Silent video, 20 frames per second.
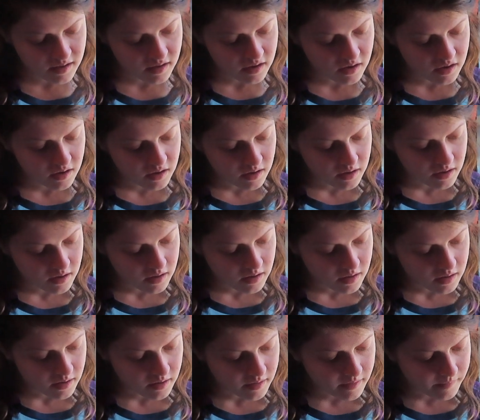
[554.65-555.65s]

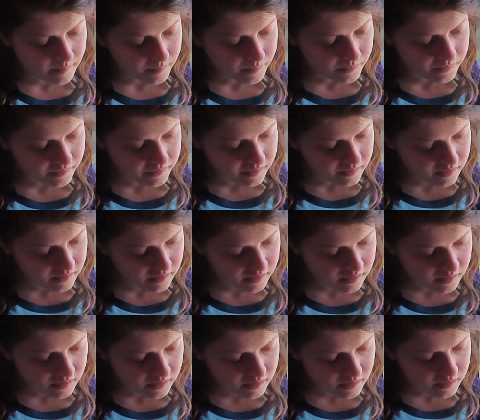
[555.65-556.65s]

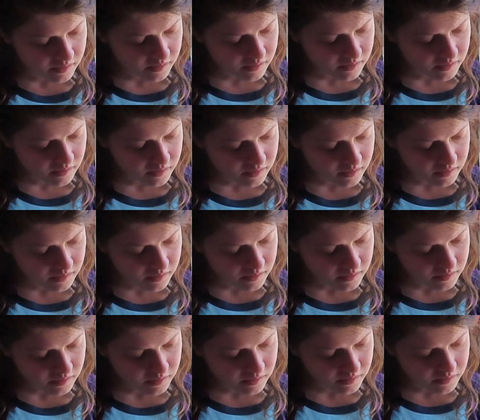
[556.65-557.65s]

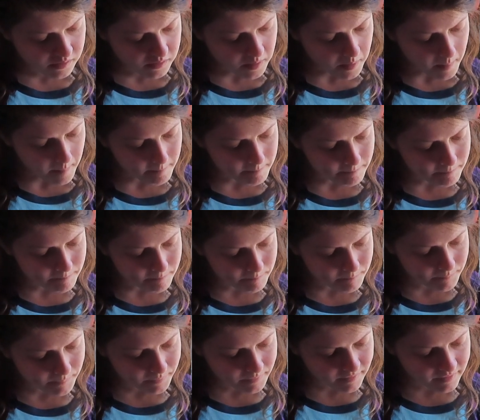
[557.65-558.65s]

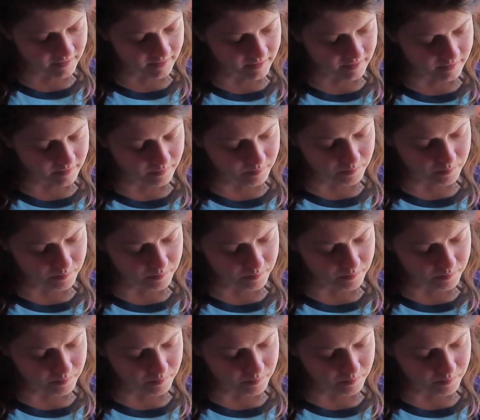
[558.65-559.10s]
(silence)